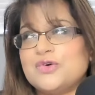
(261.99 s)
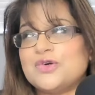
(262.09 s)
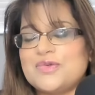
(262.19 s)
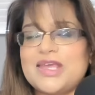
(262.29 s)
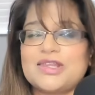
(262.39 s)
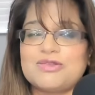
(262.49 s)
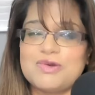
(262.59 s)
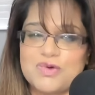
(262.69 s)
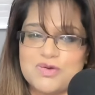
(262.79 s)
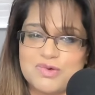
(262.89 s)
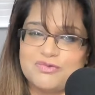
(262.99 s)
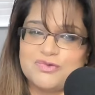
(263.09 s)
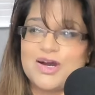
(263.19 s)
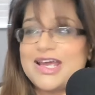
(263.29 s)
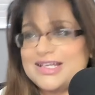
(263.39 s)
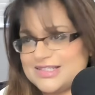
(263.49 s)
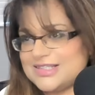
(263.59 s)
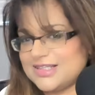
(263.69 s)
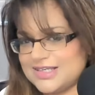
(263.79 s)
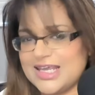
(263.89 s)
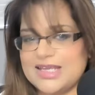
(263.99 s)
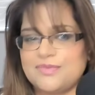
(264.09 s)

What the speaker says: Yeah, 3.14, hence the name.